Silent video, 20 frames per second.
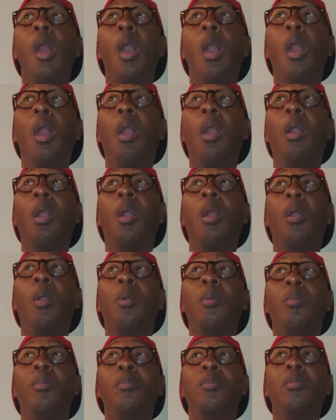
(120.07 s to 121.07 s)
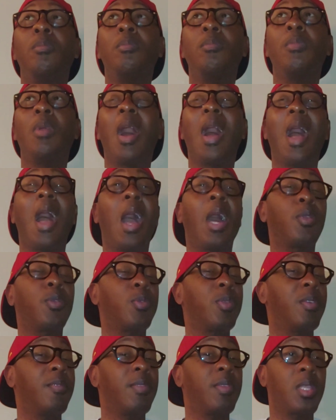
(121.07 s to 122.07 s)
Um, I
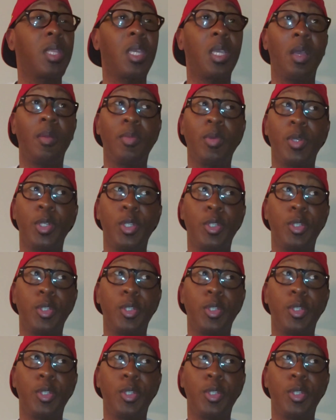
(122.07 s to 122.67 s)
don't even think I'm going